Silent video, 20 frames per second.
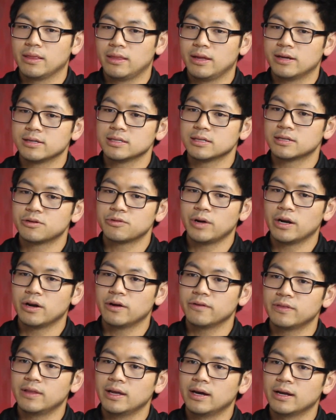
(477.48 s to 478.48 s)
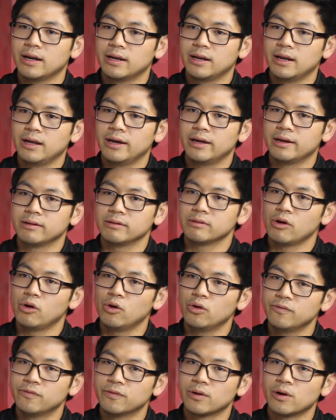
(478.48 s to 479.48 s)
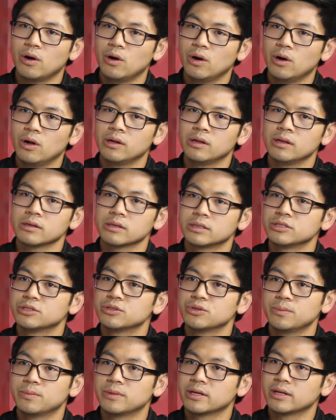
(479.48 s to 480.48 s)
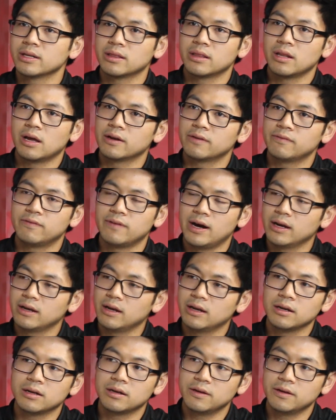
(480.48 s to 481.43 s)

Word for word: there's a trend of that, and then overall, consumer did not find any